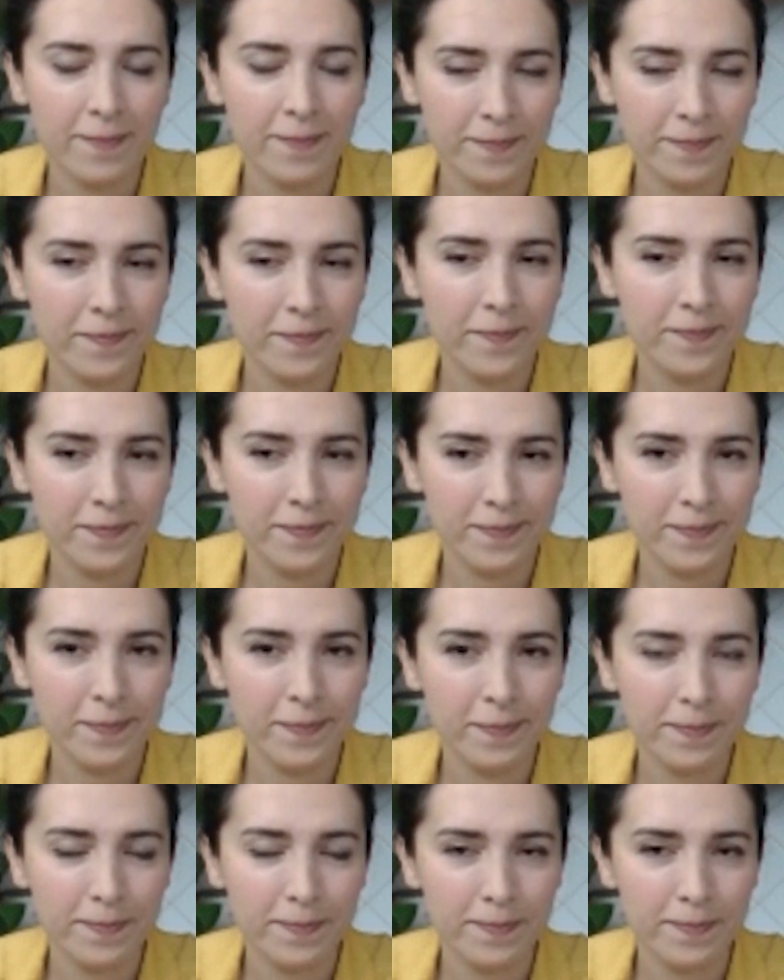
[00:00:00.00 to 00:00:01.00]

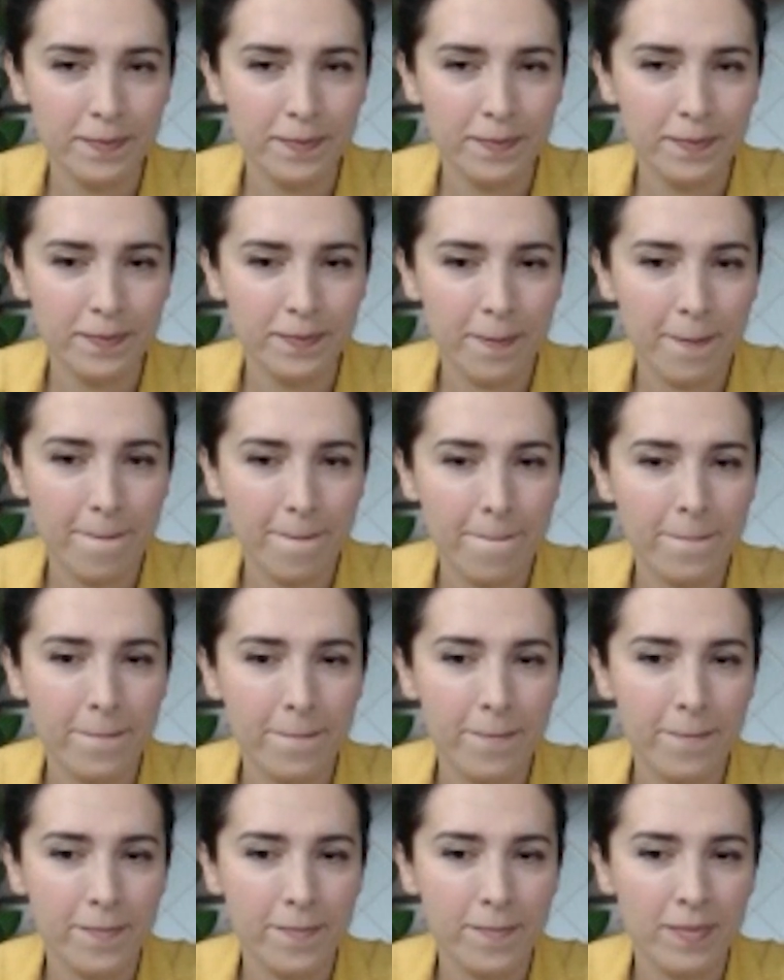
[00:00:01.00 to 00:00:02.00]

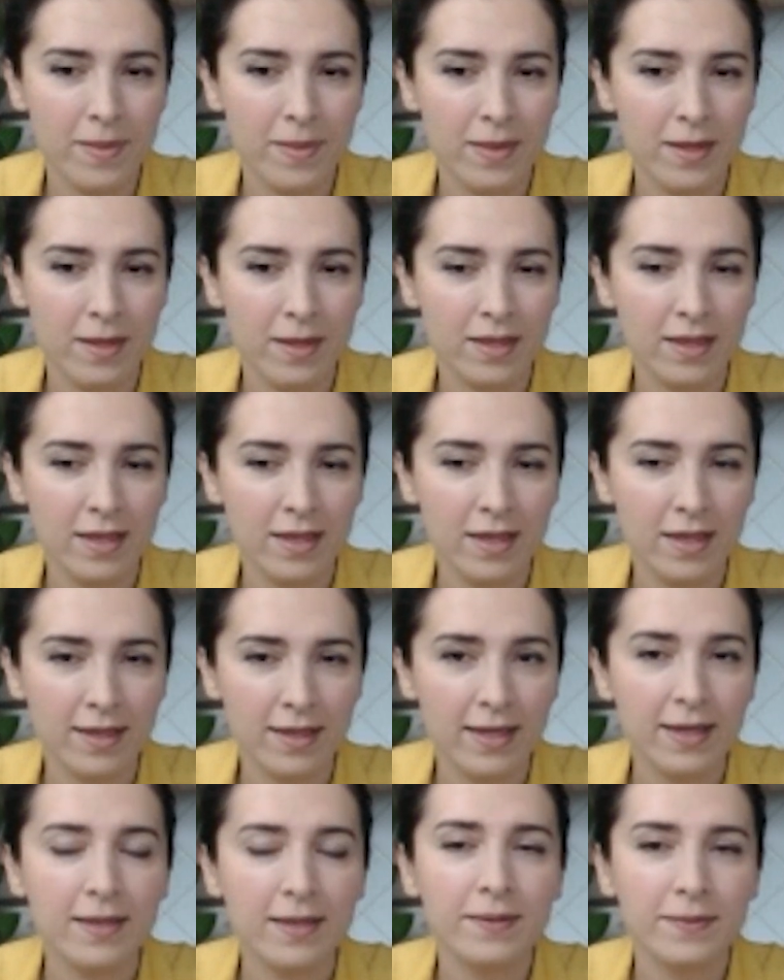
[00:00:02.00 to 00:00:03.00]

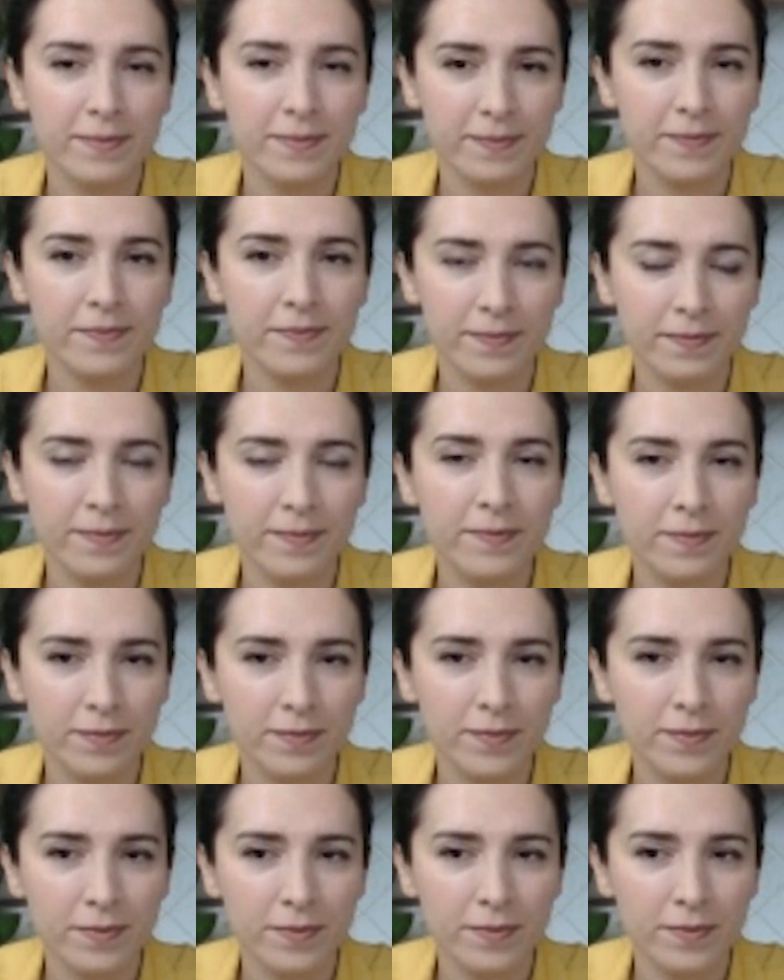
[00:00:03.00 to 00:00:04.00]

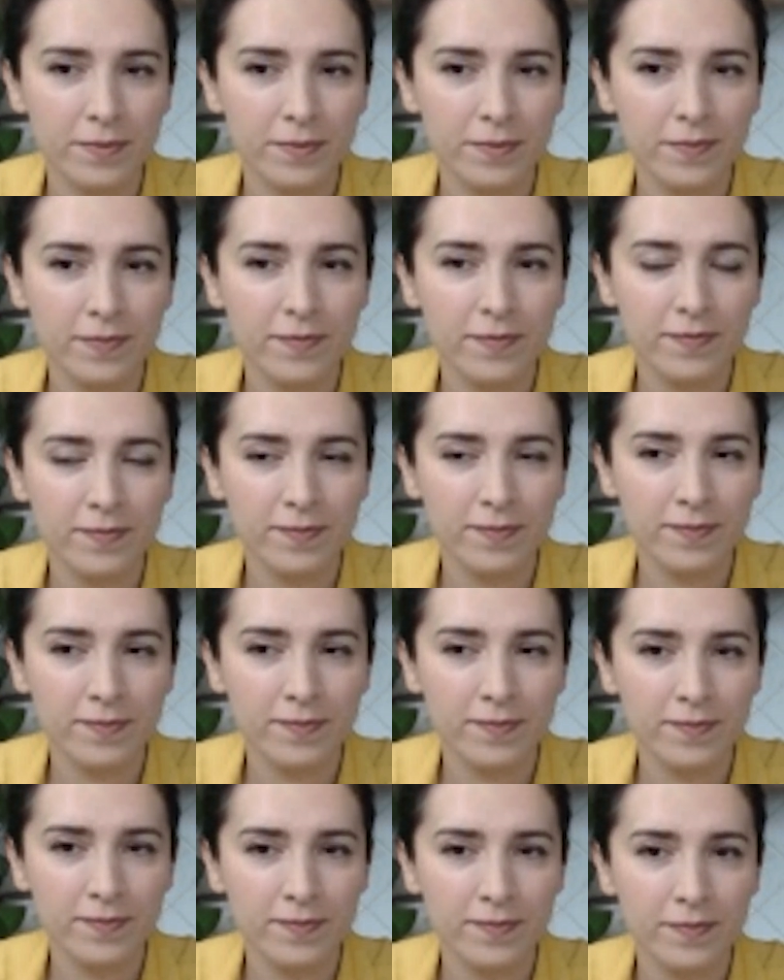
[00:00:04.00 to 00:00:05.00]

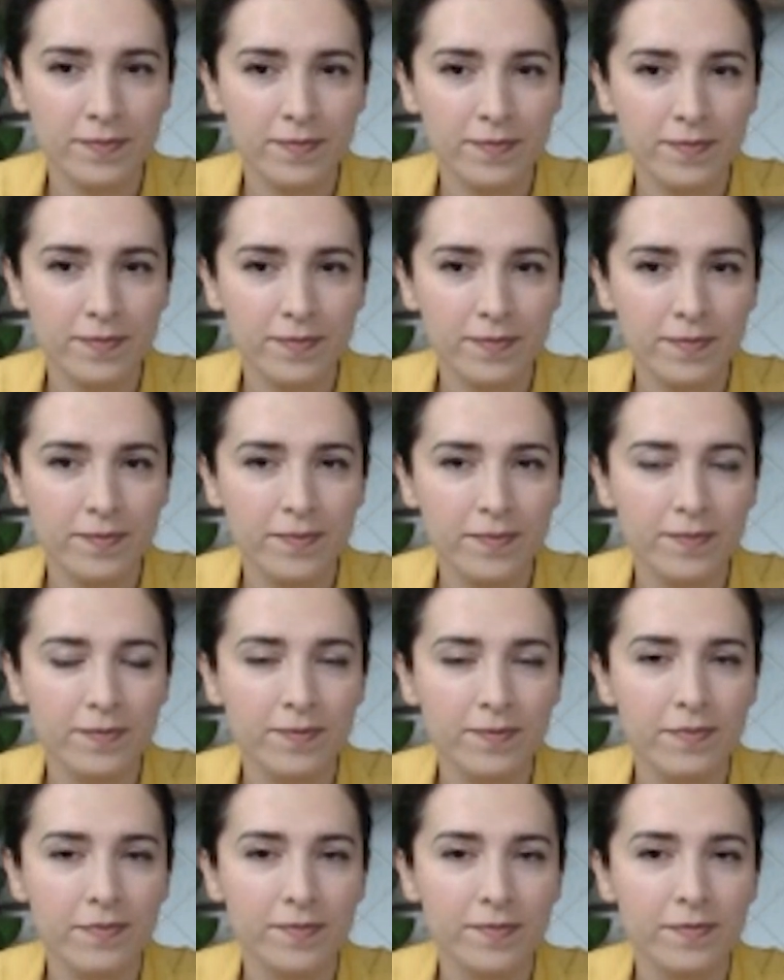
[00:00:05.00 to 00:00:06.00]

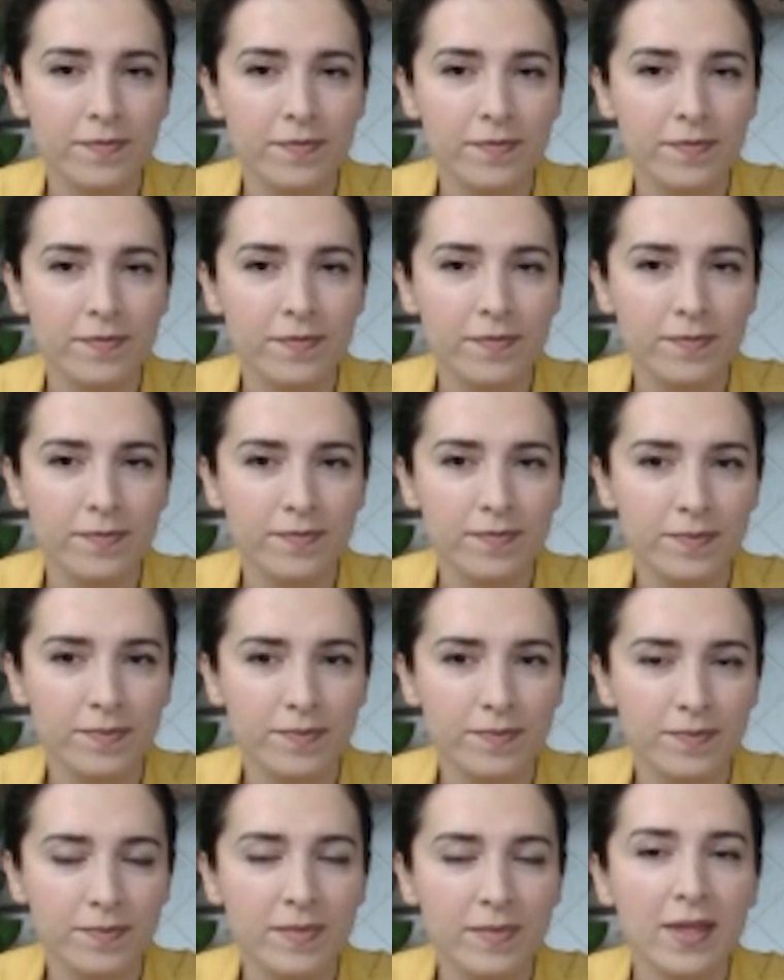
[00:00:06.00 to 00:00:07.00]

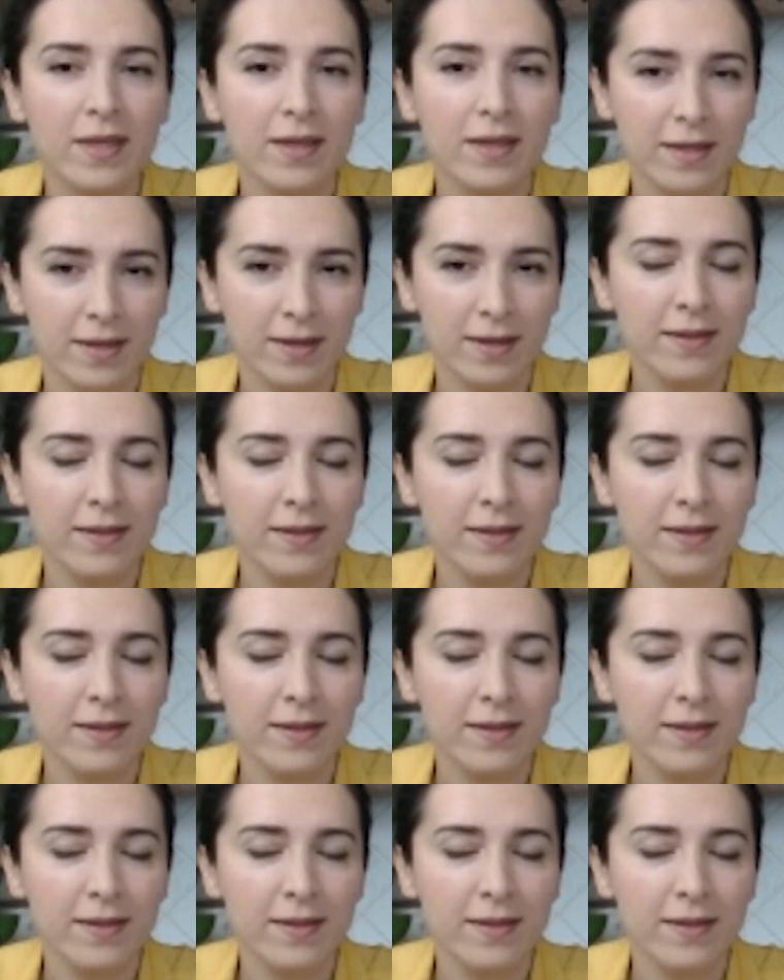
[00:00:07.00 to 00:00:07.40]
(silent)